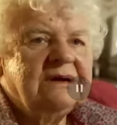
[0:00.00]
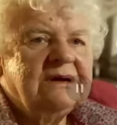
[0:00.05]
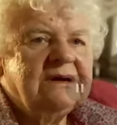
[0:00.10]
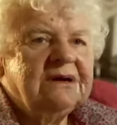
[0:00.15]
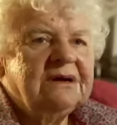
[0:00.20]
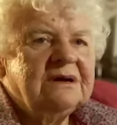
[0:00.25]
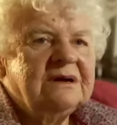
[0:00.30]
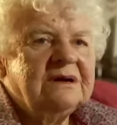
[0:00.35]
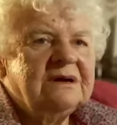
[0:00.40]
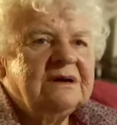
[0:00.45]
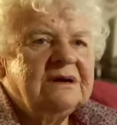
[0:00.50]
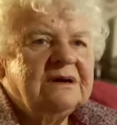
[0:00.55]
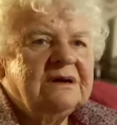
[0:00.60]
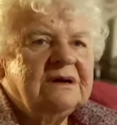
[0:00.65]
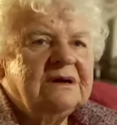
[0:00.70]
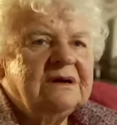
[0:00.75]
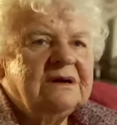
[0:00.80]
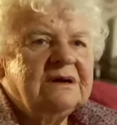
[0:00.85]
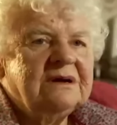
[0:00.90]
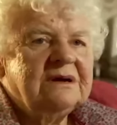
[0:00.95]

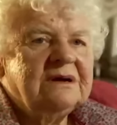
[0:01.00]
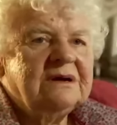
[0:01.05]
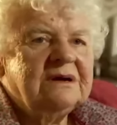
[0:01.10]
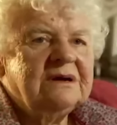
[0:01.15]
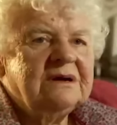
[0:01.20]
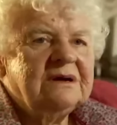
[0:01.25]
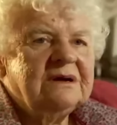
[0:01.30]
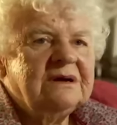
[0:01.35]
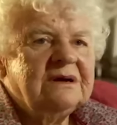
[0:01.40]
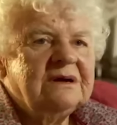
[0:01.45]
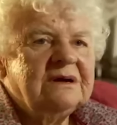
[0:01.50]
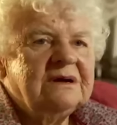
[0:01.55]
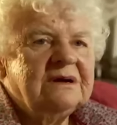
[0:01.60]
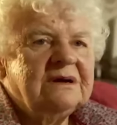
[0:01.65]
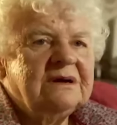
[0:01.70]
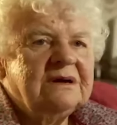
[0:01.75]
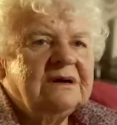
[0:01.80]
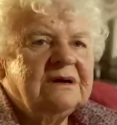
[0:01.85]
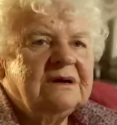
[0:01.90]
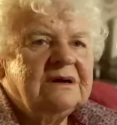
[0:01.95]

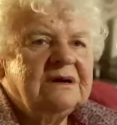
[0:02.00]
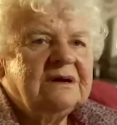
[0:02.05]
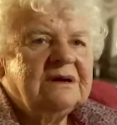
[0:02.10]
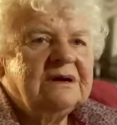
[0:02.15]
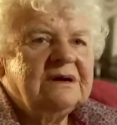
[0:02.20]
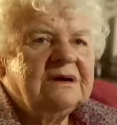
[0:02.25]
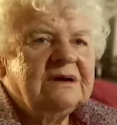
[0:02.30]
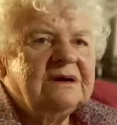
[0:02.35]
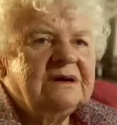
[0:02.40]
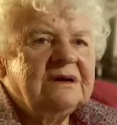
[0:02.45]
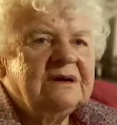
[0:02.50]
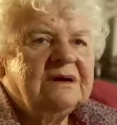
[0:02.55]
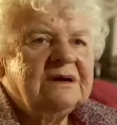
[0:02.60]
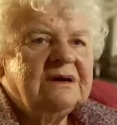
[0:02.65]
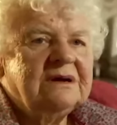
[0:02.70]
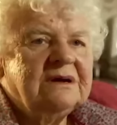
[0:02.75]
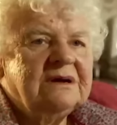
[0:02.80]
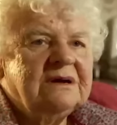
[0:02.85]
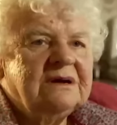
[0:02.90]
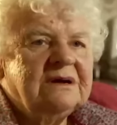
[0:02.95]

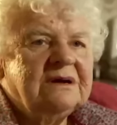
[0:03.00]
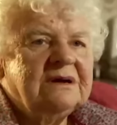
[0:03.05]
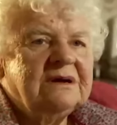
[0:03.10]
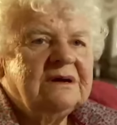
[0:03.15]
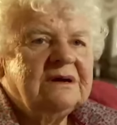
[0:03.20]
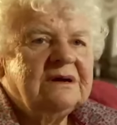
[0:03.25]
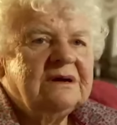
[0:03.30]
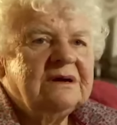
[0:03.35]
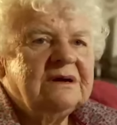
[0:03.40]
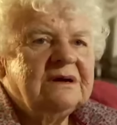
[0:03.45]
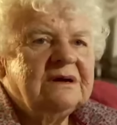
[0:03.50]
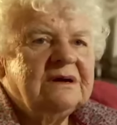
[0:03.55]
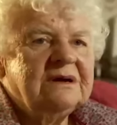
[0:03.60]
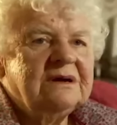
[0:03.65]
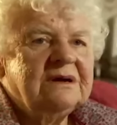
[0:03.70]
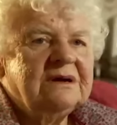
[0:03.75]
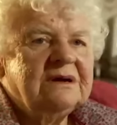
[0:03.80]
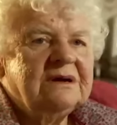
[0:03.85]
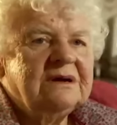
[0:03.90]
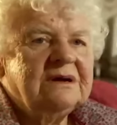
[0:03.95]

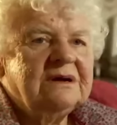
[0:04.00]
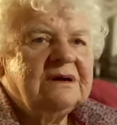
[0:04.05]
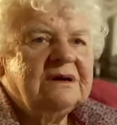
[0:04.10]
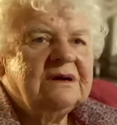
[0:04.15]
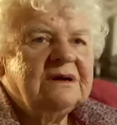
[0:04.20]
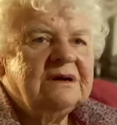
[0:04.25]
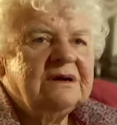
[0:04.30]
[no speech]